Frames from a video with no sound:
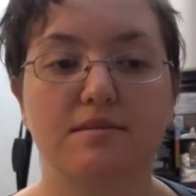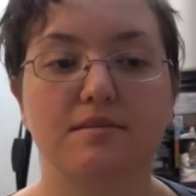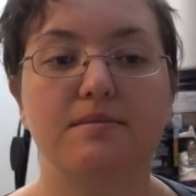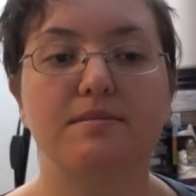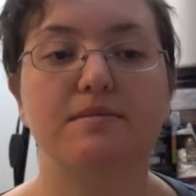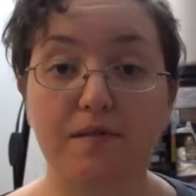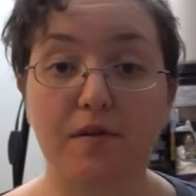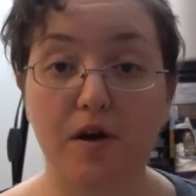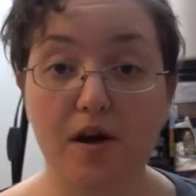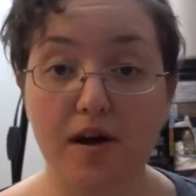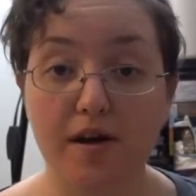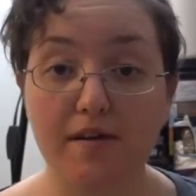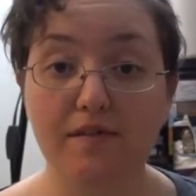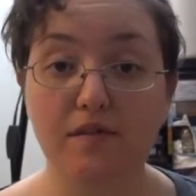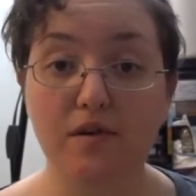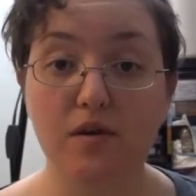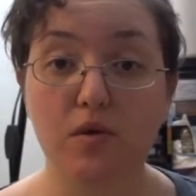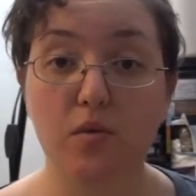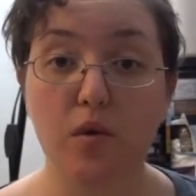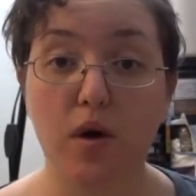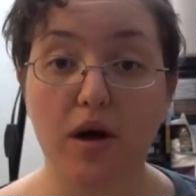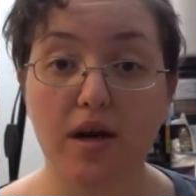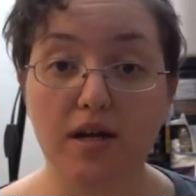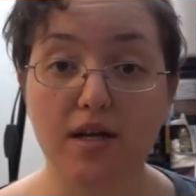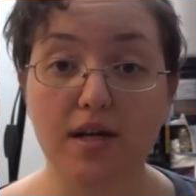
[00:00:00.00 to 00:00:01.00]
For every
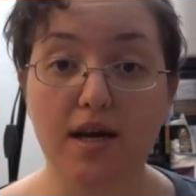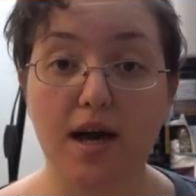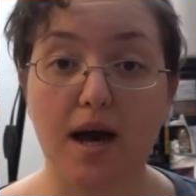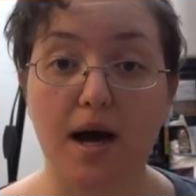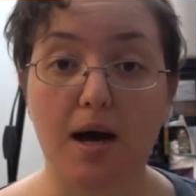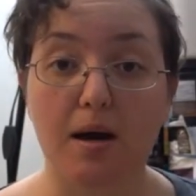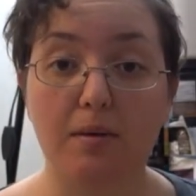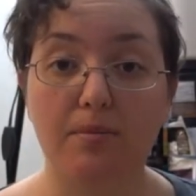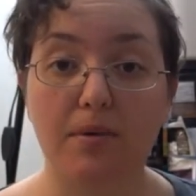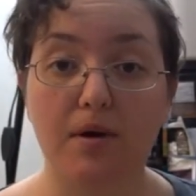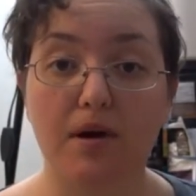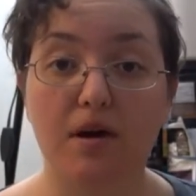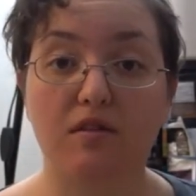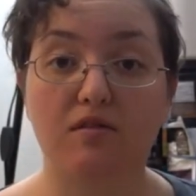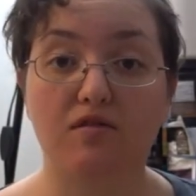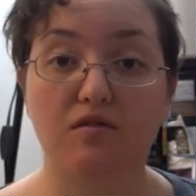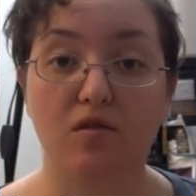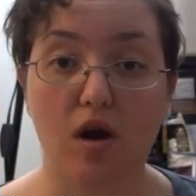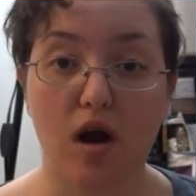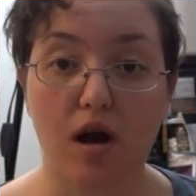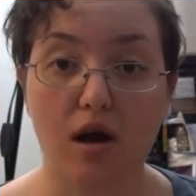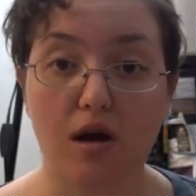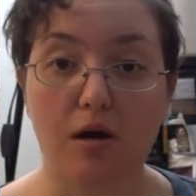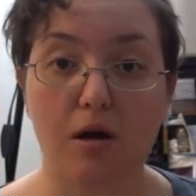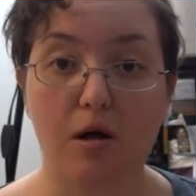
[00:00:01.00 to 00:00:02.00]
one cup of
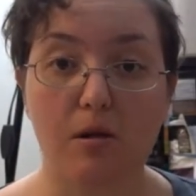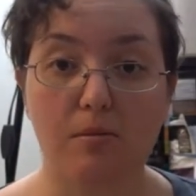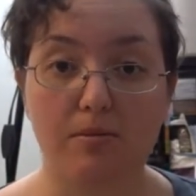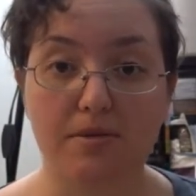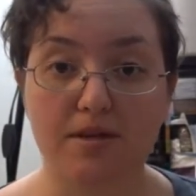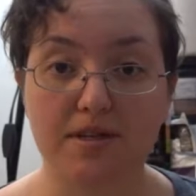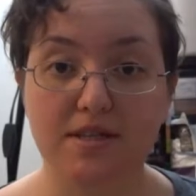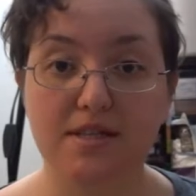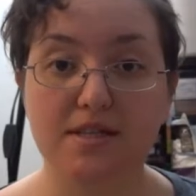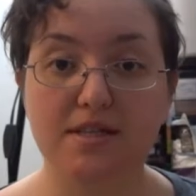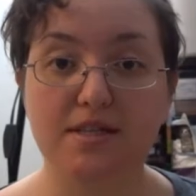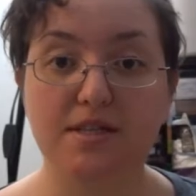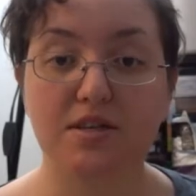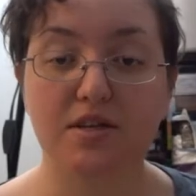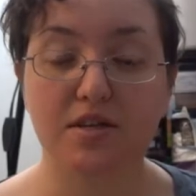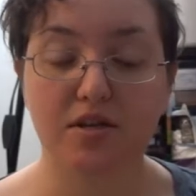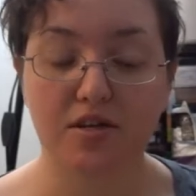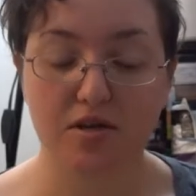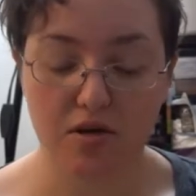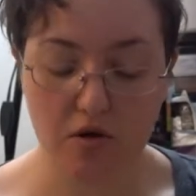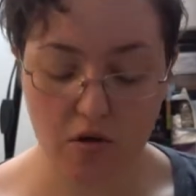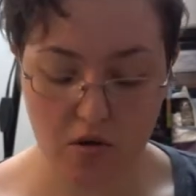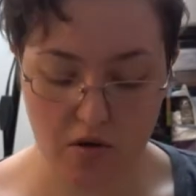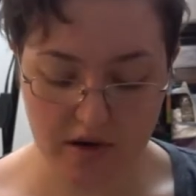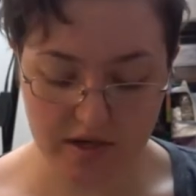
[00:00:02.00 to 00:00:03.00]
raw almonds, you're
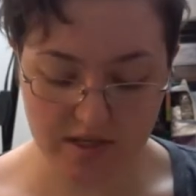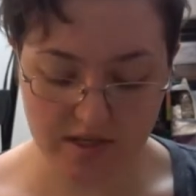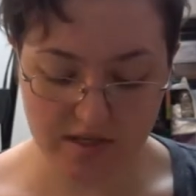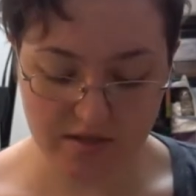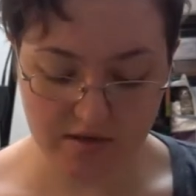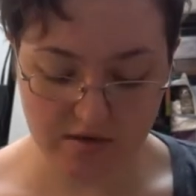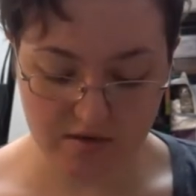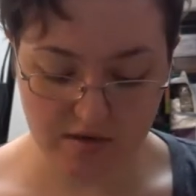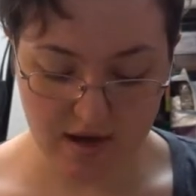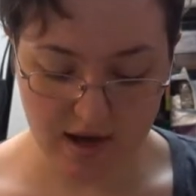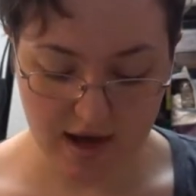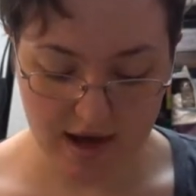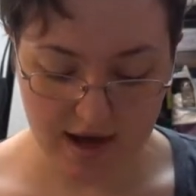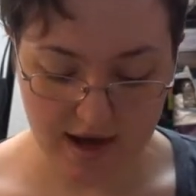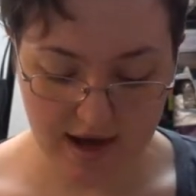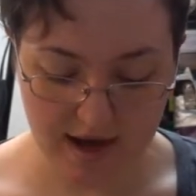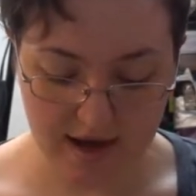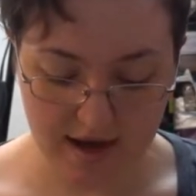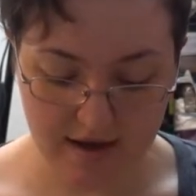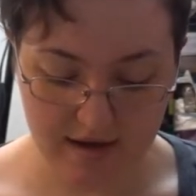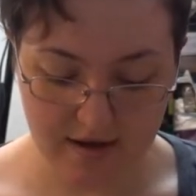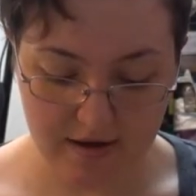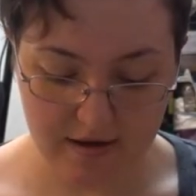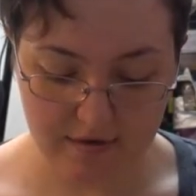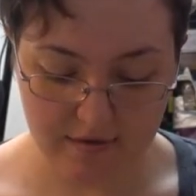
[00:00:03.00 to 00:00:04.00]
going to
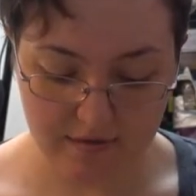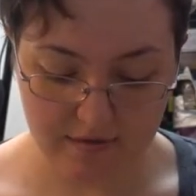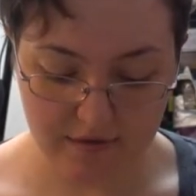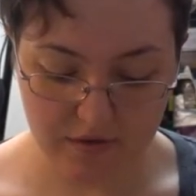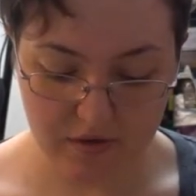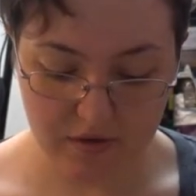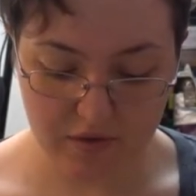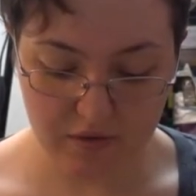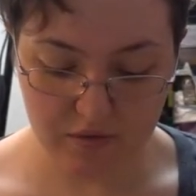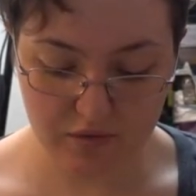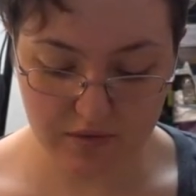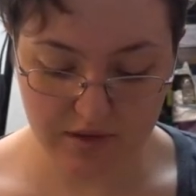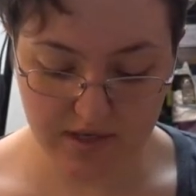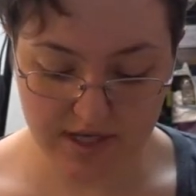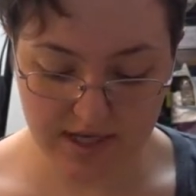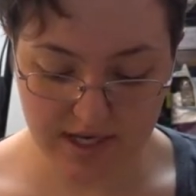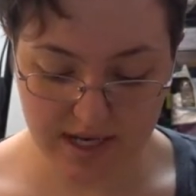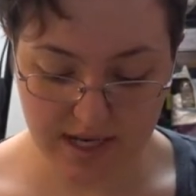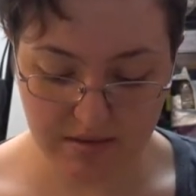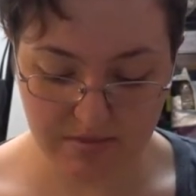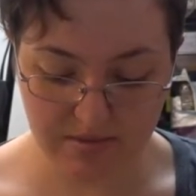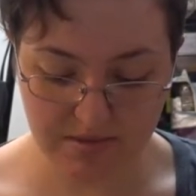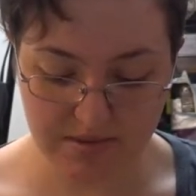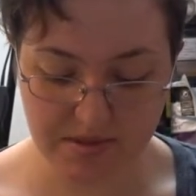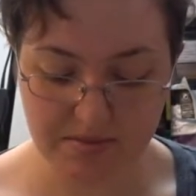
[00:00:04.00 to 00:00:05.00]
have three
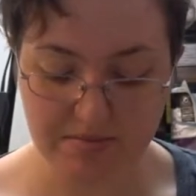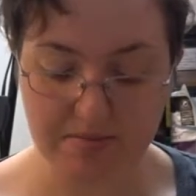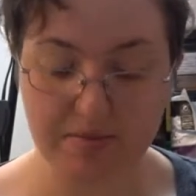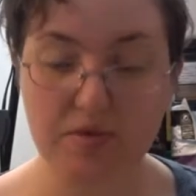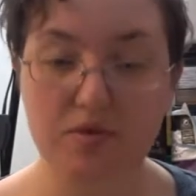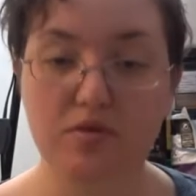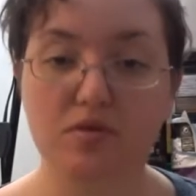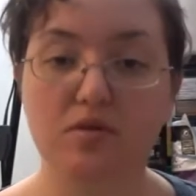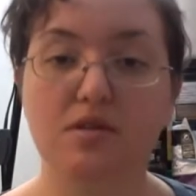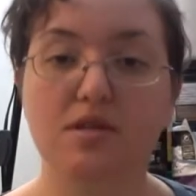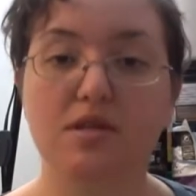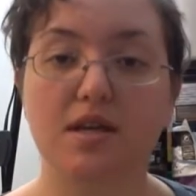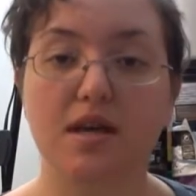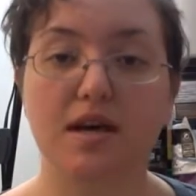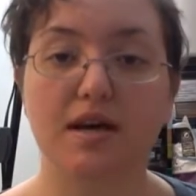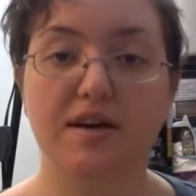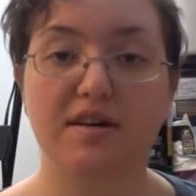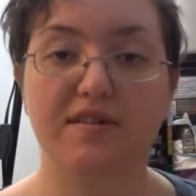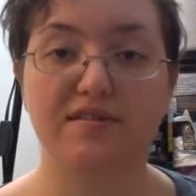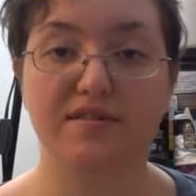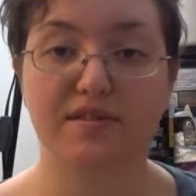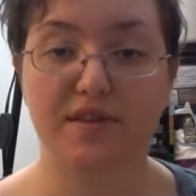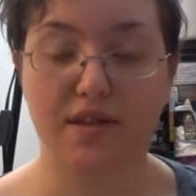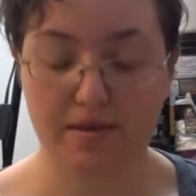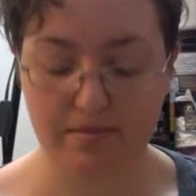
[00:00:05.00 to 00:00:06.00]
tablespoons
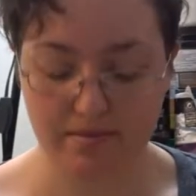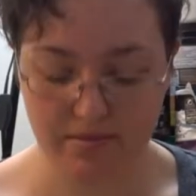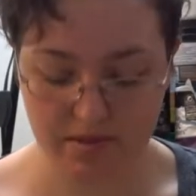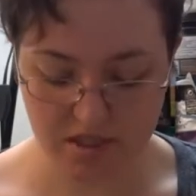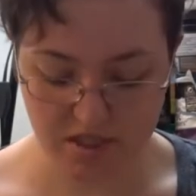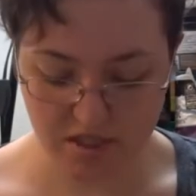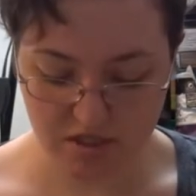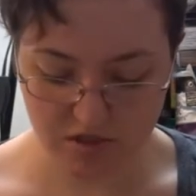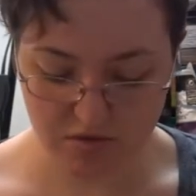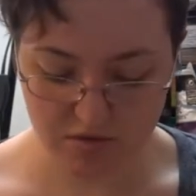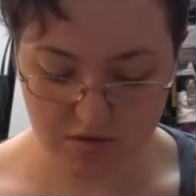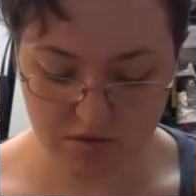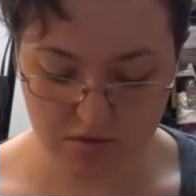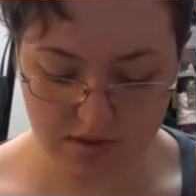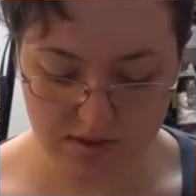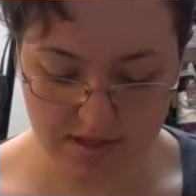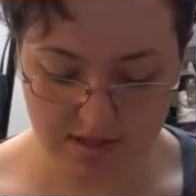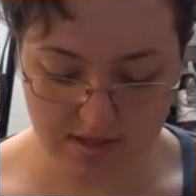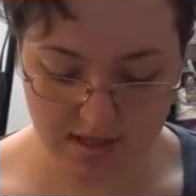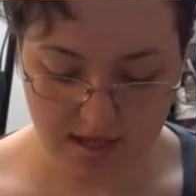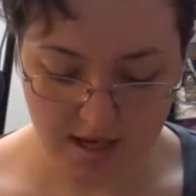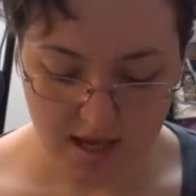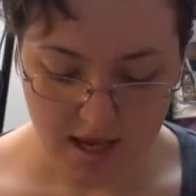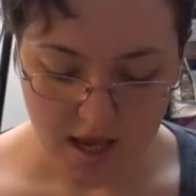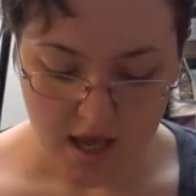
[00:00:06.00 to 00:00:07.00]
of lemon juice,